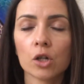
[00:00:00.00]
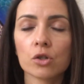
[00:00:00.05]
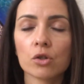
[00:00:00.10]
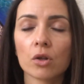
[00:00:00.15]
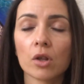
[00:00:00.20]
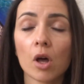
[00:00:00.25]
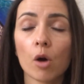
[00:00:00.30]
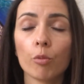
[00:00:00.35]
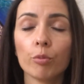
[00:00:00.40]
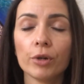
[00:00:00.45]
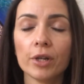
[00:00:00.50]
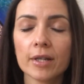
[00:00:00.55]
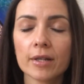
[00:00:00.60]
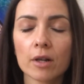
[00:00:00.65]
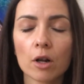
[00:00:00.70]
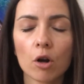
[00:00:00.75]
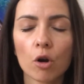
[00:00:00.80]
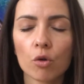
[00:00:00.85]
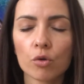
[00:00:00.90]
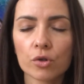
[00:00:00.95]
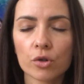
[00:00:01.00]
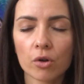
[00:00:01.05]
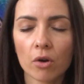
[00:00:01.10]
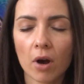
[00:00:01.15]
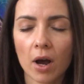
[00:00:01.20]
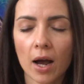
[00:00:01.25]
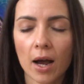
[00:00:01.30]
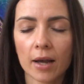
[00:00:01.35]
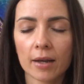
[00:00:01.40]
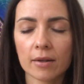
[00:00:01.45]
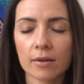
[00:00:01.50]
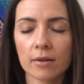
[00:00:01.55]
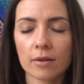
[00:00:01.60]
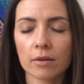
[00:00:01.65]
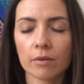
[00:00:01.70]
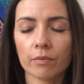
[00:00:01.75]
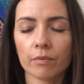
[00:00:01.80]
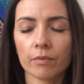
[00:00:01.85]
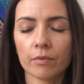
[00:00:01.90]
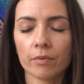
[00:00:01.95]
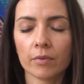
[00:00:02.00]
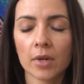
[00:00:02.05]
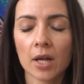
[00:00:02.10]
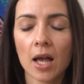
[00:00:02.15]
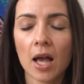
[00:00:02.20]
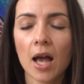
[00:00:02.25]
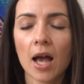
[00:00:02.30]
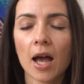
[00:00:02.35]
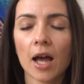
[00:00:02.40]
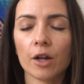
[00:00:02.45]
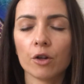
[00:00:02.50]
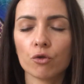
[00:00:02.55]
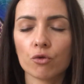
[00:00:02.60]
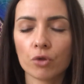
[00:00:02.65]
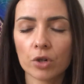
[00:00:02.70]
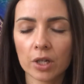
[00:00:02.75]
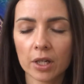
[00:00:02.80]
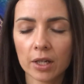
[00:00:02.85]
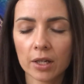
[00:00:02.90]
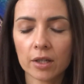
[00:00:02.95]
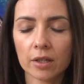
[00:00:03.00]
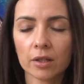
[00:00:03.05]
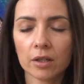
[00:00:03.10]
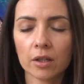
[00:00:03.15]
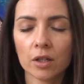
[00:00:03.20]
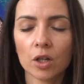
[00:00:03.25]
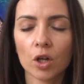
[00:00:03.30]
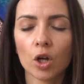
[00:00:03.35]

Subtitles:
So now please close your eyes and really